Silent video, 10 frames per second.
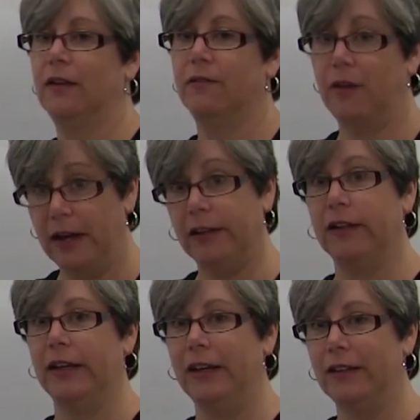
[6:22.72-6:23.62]

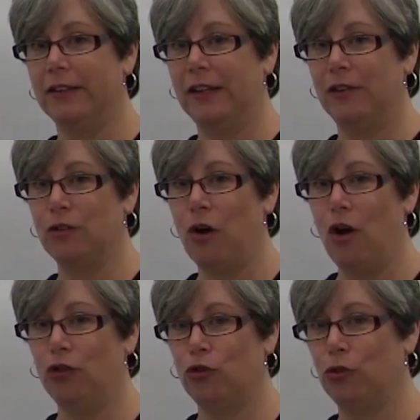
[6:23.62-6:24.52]
finally, is
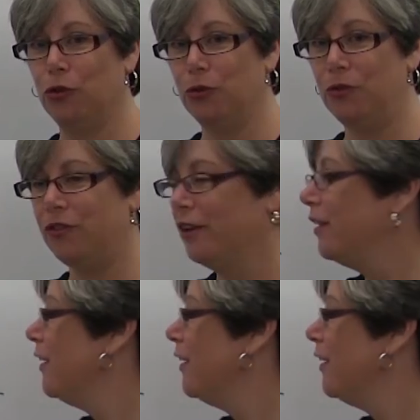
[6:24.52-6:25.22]
all trues,